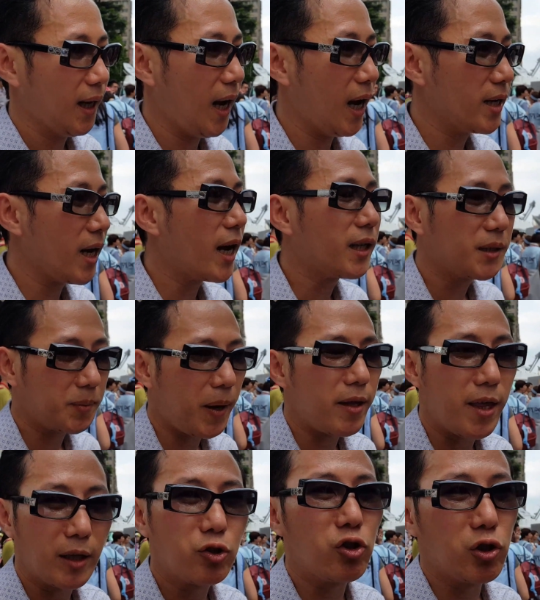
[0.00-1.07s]
And I
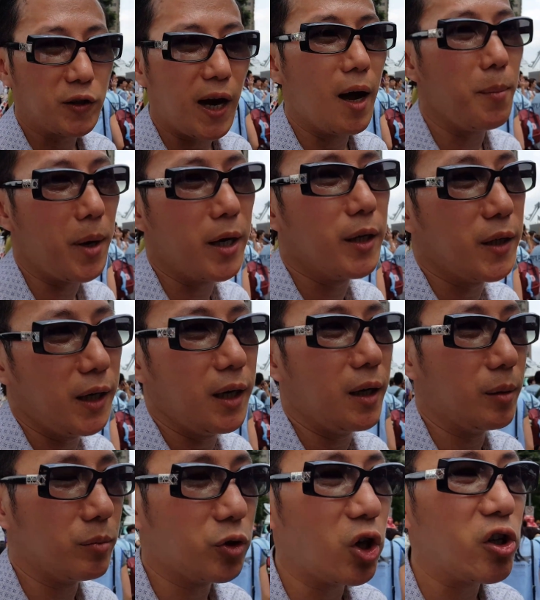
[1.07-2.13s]
expect they should come and
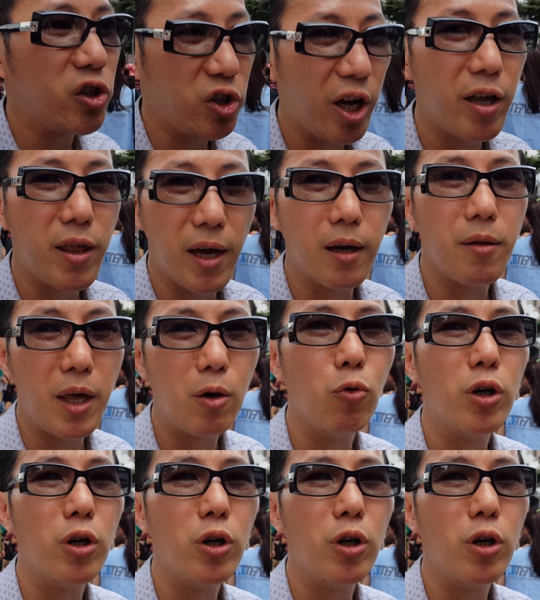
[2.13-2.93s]
uh, just say that they